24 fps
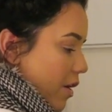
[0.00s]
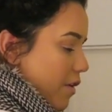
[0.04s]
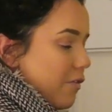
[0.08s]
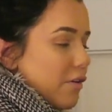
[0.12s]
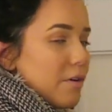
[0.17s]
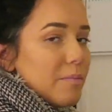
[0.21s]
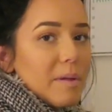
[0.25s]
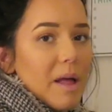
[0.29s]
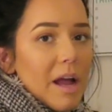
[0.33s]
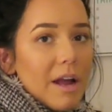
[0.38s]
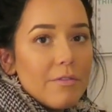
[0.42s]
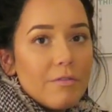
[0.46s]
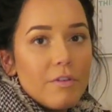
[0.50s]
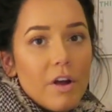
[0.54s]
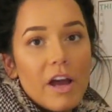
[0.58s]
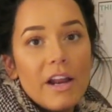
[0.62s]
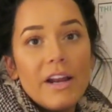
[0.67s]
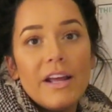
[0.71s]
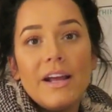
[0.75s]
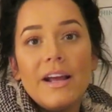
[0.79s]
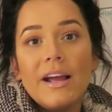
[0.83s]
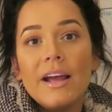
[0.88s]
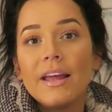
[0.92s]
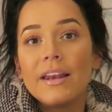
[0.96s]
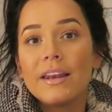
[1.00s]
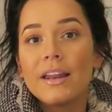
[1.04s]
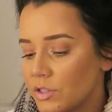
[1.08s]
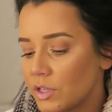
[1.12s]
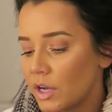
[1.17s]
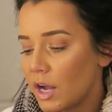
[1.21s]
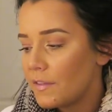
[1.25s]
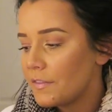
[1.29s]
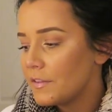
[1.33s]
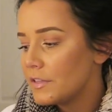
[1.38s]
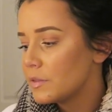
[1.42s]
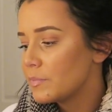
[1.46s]
for Black Friday. And also
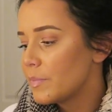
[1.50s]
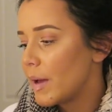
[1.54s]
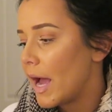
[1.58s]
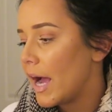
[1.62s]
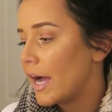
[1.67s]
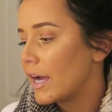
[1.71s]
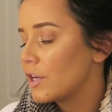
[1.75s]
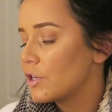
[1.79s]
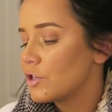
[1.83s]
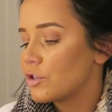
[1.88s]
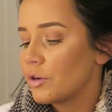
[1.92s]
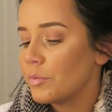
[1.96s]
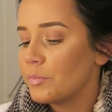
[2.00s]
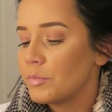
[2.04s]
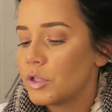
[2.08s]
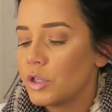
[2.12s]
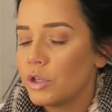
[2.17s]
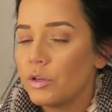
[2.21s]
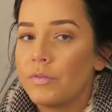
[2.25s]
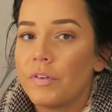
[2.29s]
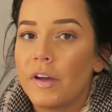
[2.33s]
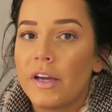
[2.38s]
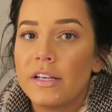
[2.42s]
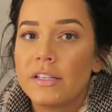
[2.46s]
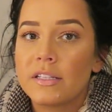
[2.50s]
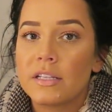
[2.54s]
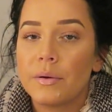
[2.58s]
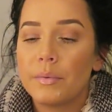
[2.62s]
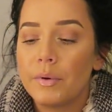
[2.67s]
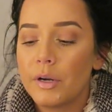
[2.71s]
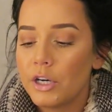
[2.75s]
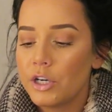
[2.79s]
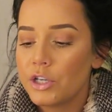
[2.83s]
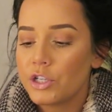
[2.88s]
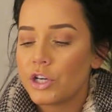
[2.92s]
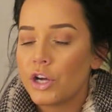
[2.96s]
got this package from Too Faced I
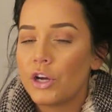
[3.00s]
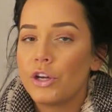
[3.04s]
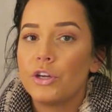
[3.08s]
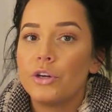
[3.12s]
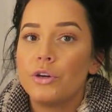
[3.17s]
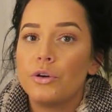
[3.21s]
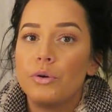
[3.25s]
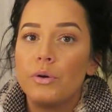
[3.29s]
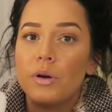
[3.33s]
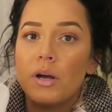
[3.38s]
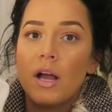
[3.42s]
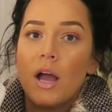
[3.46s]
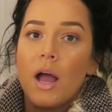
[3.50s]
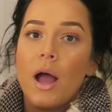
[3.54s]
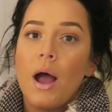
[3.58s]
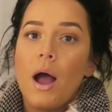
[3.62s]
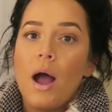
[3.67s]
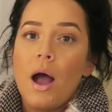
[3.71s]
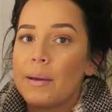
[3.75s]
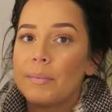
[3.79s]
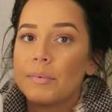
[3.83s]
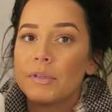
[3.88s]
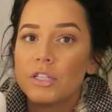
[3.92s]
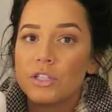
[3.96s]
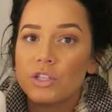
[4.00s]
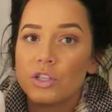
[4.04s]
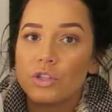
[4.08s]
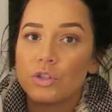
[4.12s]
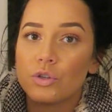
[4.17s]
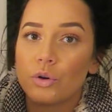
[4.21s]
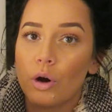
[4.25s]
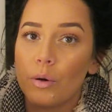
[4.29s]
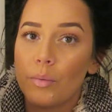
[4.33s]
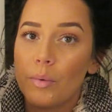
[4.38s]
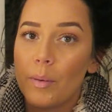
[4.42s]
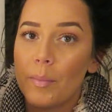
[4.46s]
want to show you. Came with this
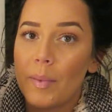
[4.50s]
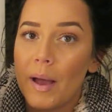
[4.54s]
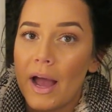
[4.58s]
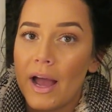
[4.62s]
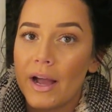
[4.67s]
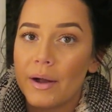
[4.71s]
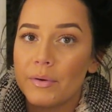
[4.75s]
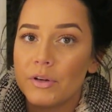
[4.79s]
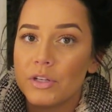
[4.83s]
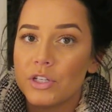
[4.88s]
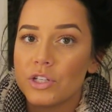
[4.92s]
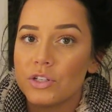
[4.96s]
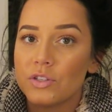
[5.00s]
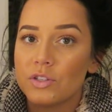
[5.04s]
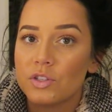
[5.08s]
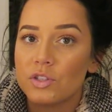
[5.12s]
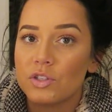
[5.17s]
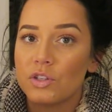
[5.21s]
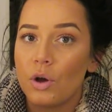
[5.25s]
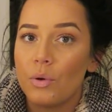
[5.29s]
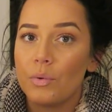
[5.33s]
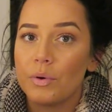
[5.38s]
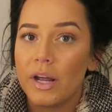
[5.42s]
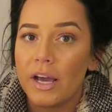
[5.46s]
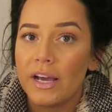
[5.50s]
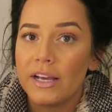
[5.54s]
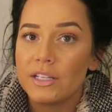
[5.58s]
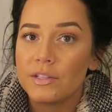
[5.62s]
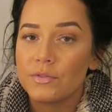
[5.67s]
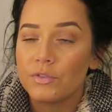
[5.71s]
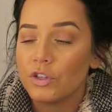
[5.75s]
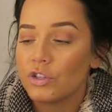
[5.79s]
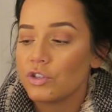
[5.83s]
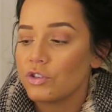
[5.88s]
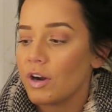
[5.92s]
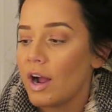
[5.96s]
adorable bag, which is so nice
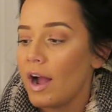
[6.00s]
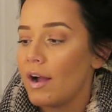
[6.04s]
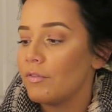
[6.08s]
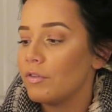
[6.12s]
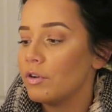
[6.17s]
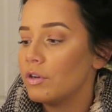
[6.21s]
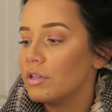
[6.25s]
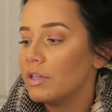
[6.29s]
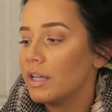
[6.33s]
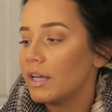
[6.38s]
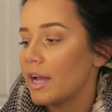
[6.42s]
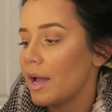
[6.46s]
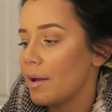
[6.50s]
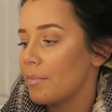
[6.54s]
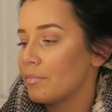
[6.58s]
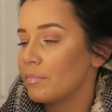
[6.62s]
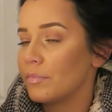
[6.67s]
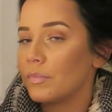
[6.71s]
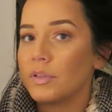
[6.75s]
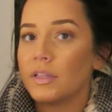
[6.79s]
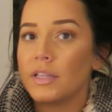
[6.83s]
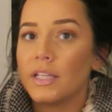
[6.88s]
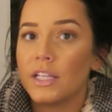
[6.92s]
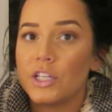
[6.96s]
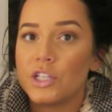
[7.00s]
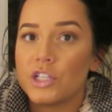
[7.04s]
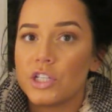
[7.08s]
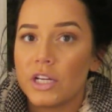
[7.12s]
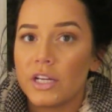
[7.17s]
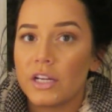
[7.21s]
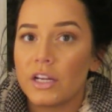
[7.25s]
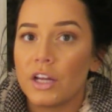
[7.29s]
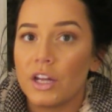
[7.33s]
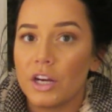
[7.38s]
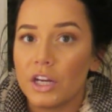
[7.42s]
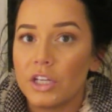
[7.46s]
for travel. Like I'm
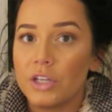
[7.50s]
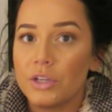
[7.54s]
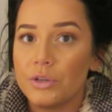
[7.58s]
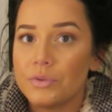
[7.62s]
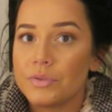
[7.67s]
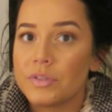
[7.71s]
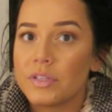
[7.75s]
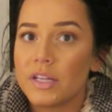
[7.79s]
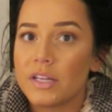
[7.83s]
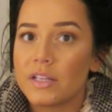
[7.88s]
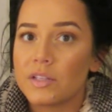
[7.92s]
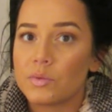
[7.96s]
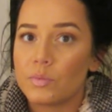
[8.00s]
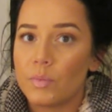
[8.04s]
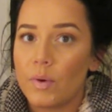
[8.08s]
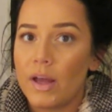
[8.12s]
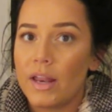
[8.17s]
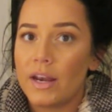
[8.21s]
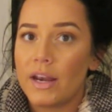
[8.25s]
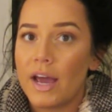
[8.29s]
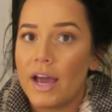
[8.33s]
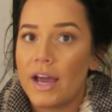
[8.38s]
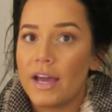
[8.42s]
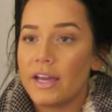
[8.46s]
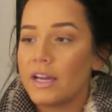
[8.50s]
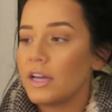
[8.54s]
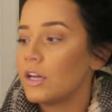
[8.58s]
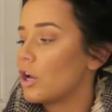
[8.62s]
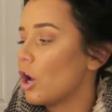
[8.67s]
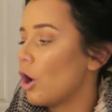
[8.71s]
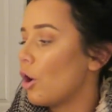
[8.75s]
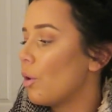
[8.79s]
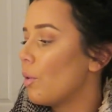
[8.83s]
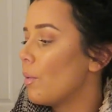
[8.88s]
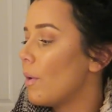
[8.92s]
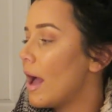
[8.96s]
legit gonna use this when I
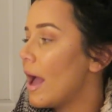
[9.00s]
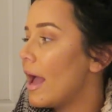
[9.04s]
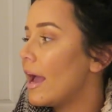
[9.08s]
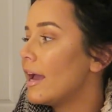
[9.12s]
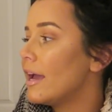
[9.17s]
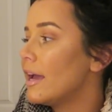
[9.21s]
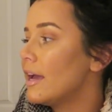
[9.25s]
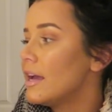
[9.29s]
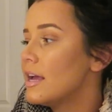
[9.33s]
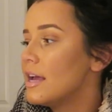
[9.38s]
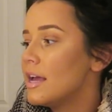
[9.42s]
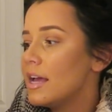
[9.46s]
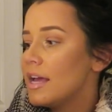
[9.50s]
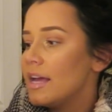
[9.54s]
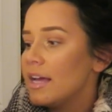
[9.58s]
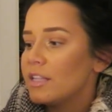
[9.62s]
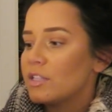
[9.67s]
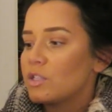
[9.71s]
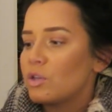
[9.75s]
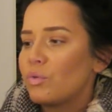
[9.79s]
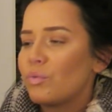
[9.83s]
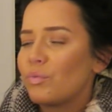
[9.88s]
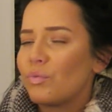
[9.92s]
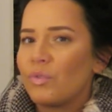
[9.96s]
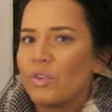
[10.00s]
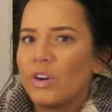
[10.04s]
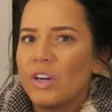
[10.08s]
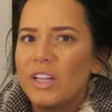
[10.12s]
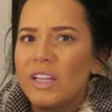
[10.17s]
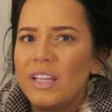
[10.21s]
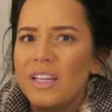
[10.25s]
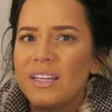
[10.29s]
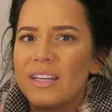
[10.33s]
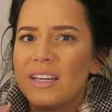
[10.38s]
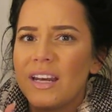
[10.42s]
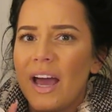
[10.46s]
go away. It's a
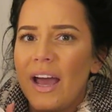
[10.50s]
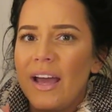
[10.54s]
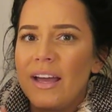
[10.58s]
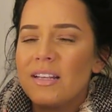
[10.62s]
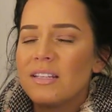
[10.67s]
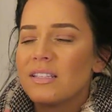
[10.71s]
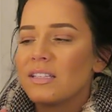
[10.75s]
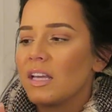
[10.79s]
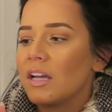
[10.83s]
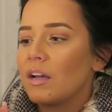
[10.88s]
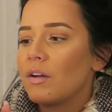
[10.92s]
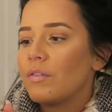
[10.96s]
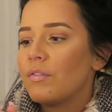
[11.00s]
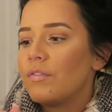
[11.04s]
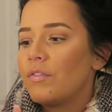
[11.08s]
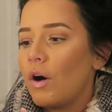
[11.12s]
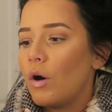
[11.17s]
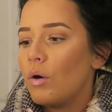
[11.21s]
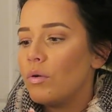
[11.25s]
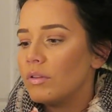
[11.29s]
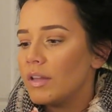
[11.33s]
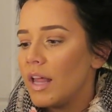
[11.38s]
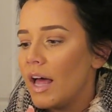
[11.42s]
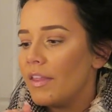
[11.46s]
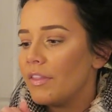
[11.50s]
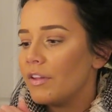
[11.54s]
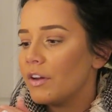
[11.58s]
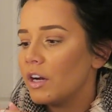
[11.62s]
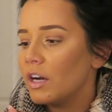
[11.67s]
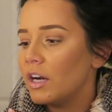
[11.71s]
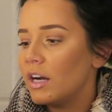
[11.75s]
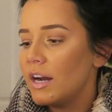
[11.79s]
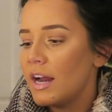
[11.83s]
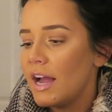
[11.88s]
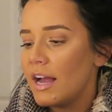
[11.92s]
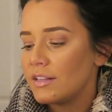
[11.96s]
really nice like faux
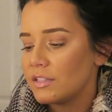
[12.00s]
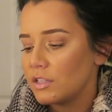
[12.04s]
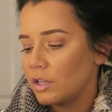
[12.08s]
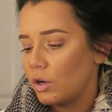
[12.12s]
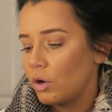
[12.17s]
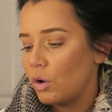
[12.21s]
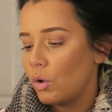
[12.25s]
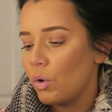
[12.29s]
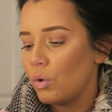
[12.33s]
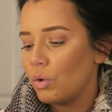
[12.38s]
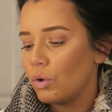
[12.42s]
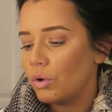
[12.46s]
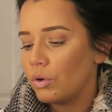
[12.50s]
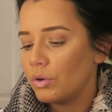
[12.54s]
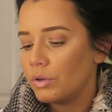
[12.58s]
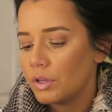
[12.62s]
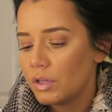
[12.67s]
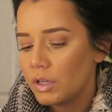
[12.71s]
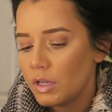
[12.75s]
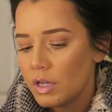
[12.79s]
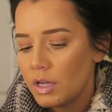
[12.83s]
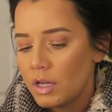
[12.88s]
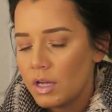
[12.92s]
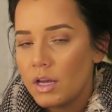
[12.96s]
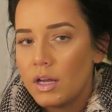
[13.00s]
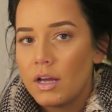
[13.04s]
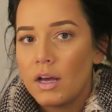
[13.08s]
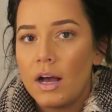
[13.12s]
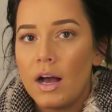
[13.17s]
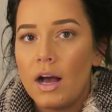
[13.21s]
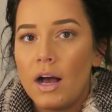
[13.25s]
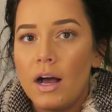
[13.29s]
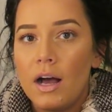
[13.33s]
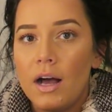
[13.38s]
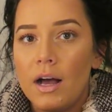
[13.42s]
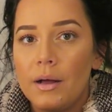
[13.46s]
leather, has a gold
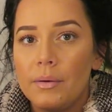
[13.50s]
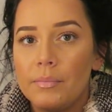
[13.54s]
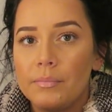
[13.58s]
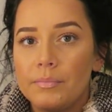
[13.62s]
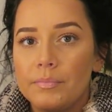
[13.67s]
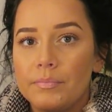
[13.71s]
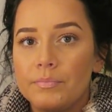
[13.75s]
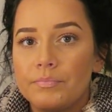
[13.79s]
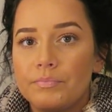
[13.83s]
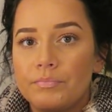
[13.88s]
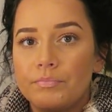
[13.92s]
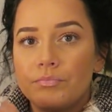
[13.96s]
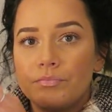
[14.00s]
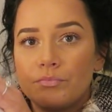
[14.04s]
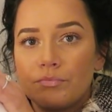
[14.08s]
um,